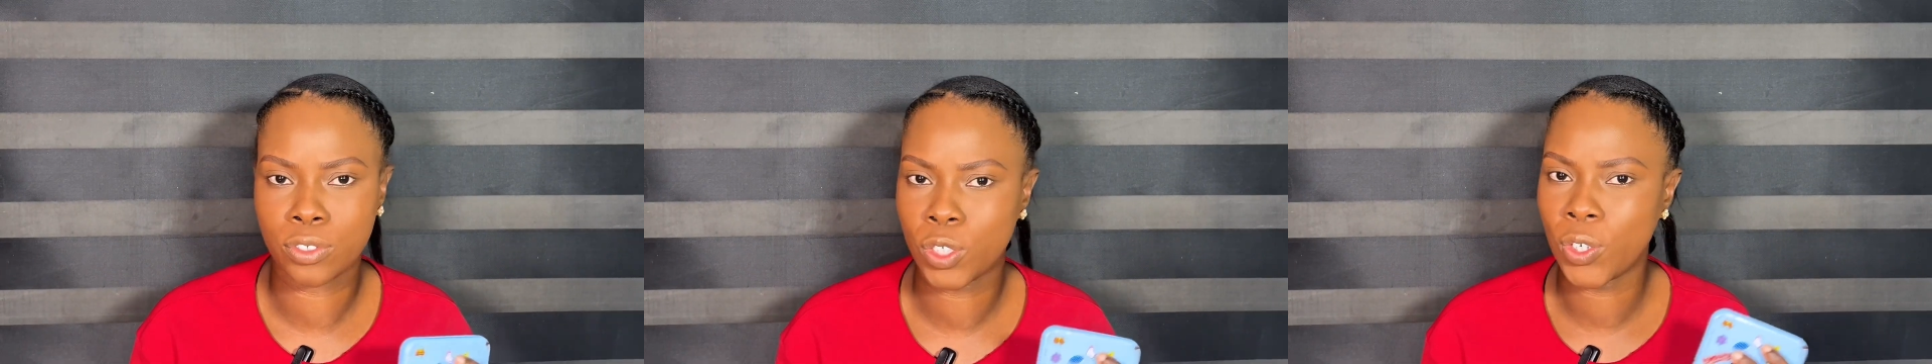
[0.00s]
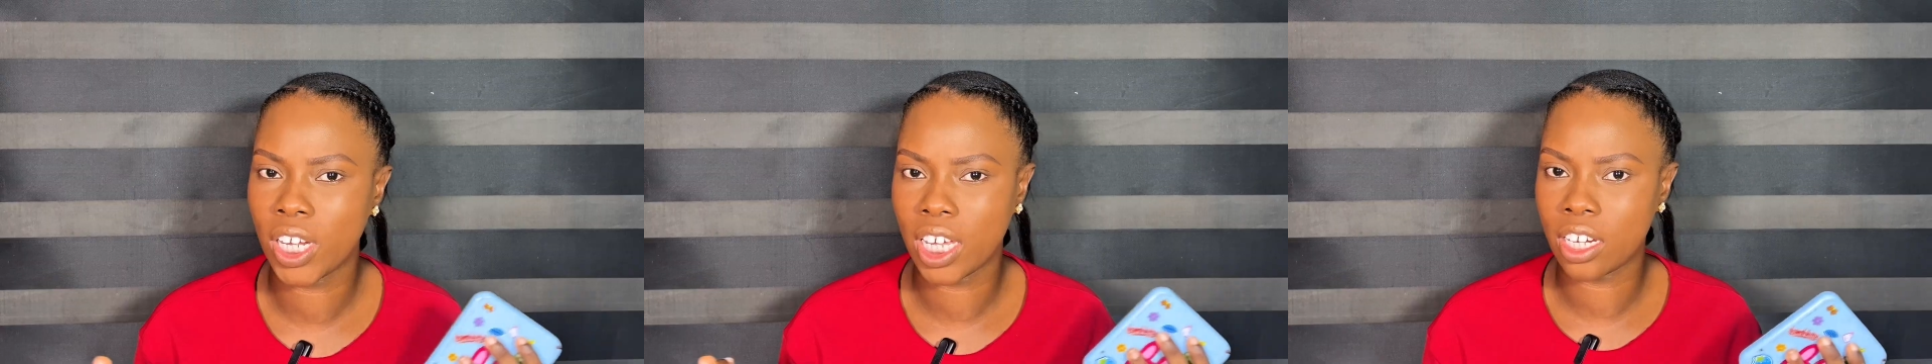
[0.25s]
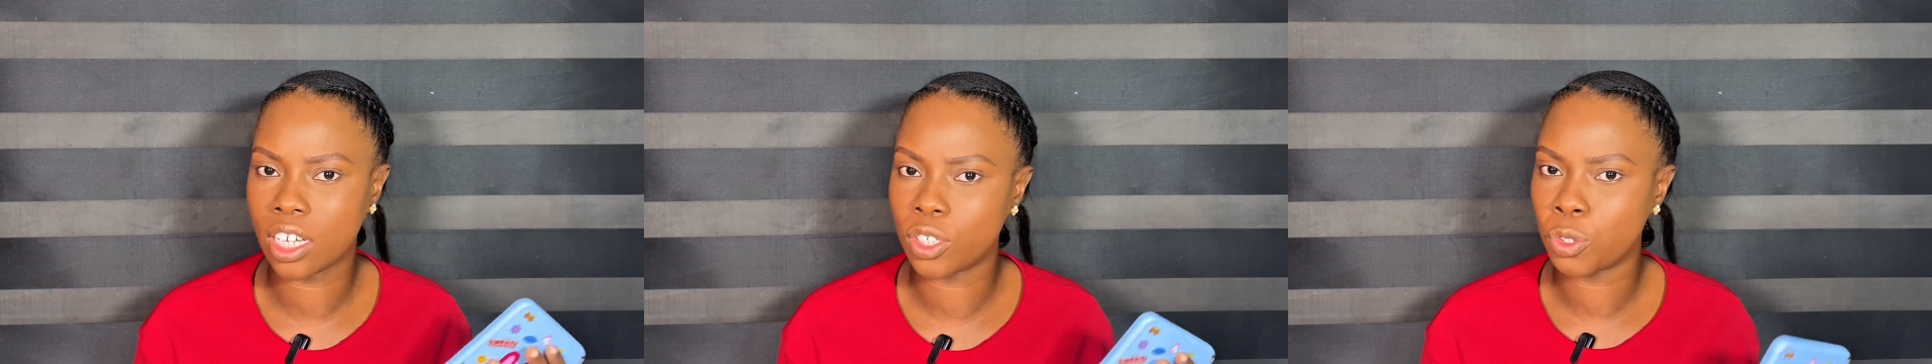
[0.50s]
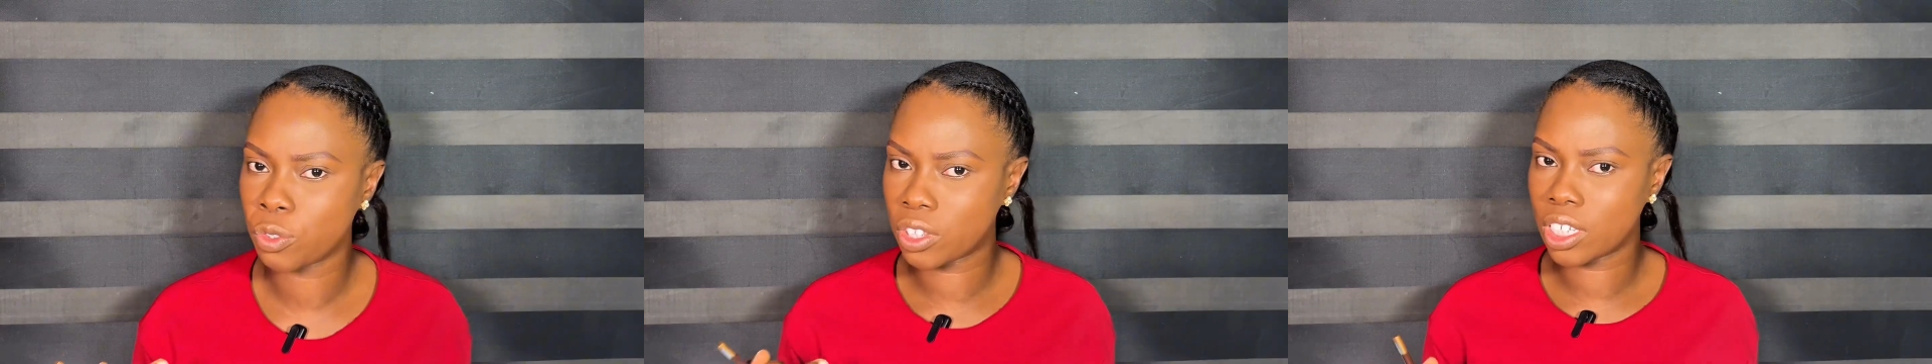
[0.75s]
Someone like that,
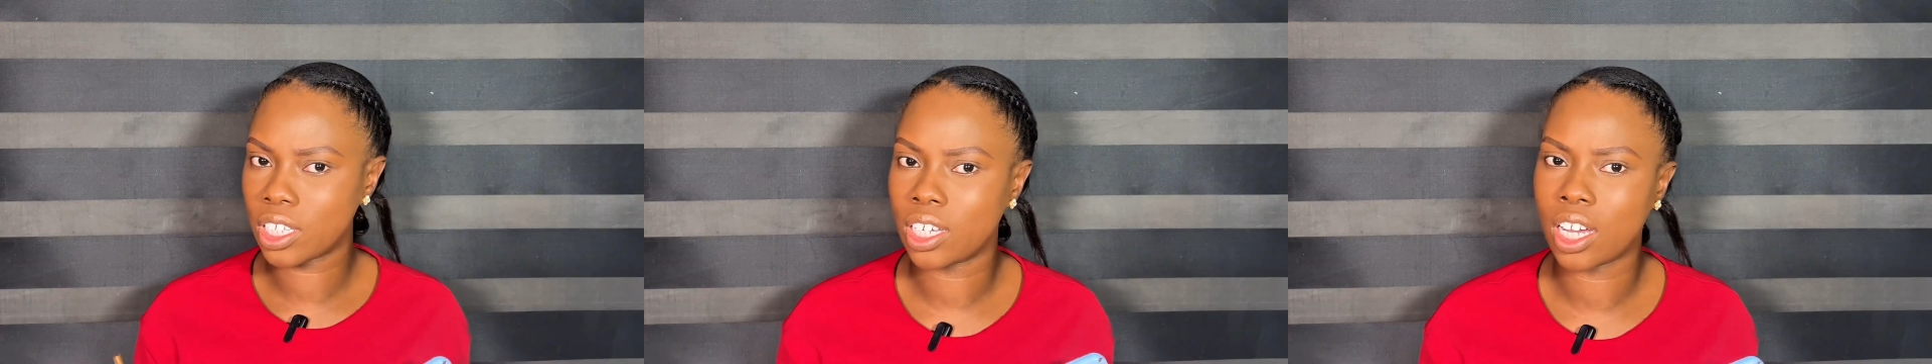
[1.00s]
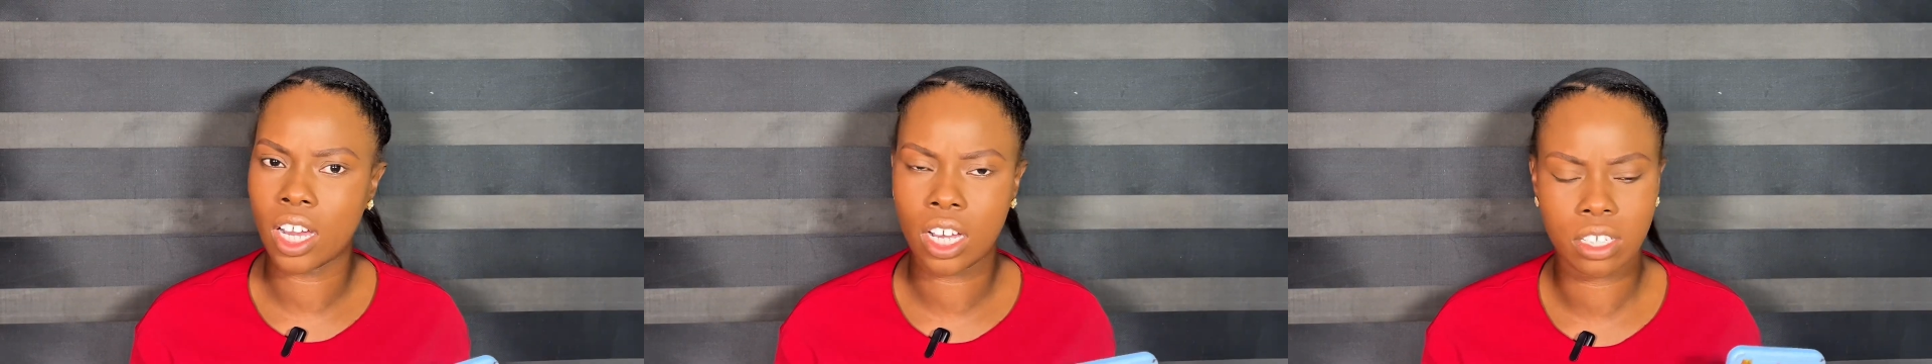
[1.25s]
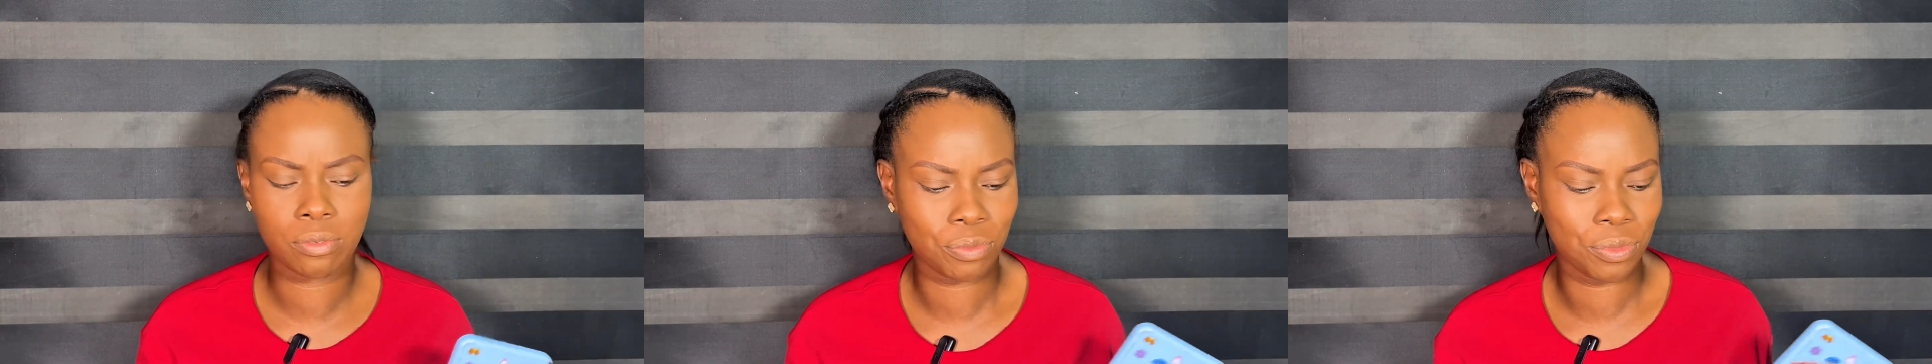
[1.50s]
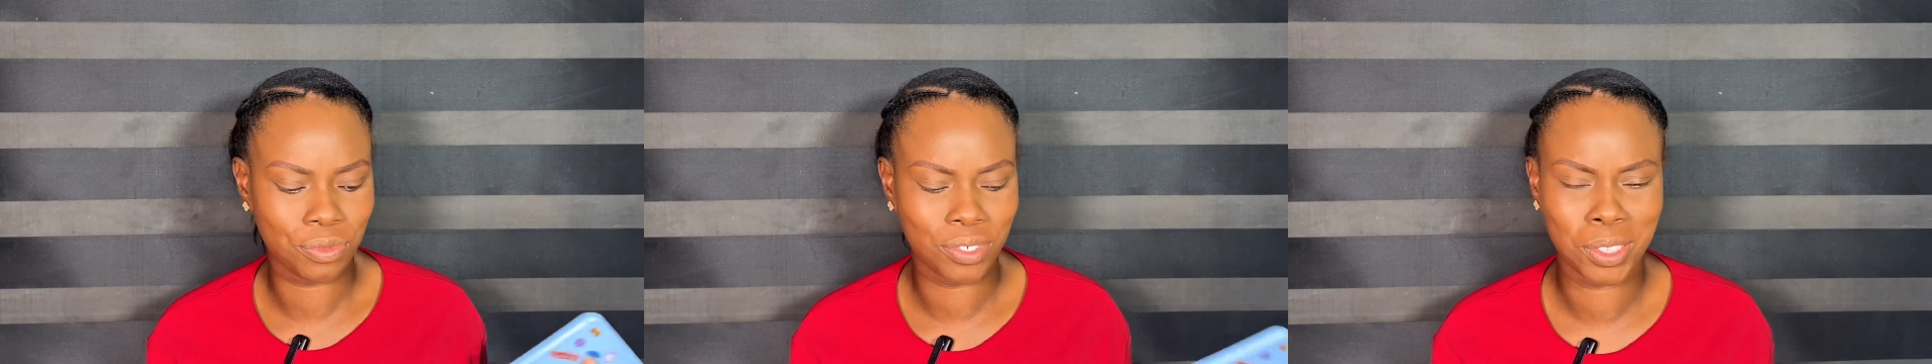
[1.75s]
you would think that
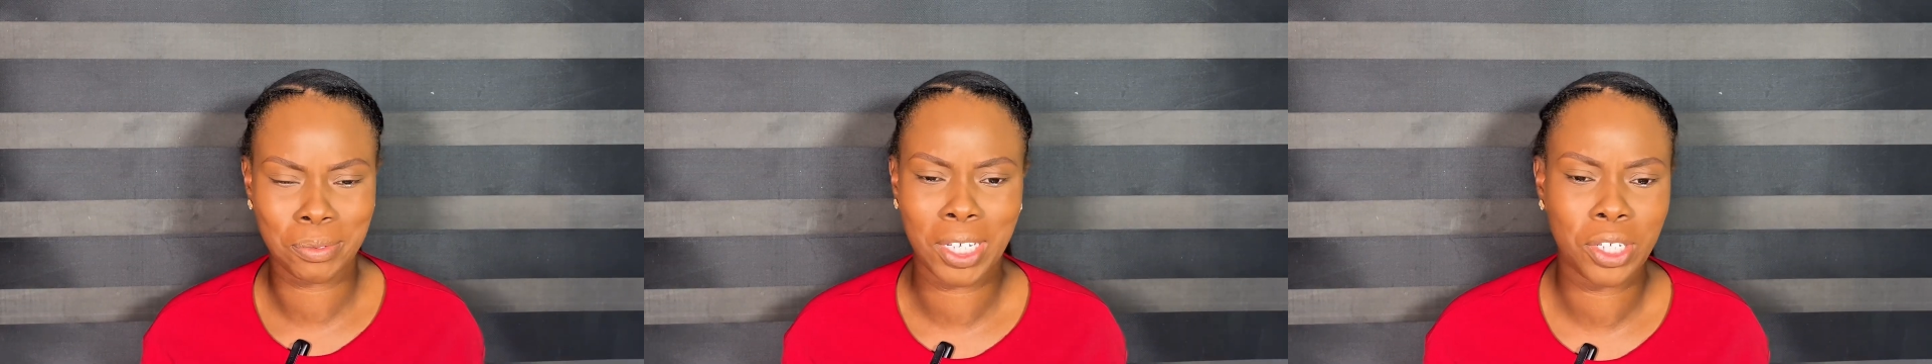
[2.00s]
she might